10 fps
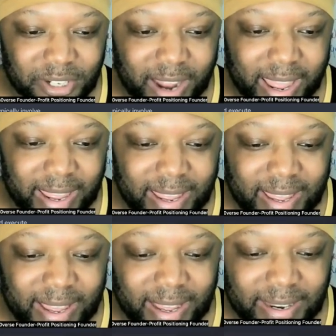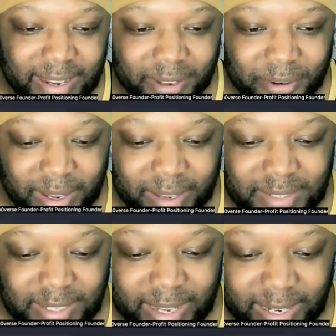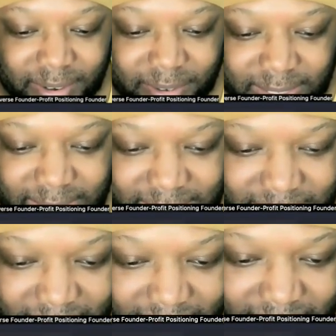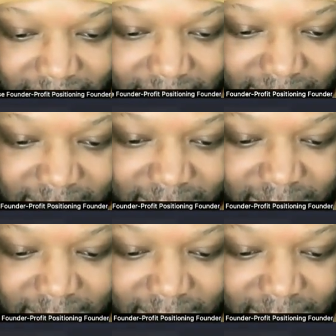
We'll try another way of saying it. We'll just say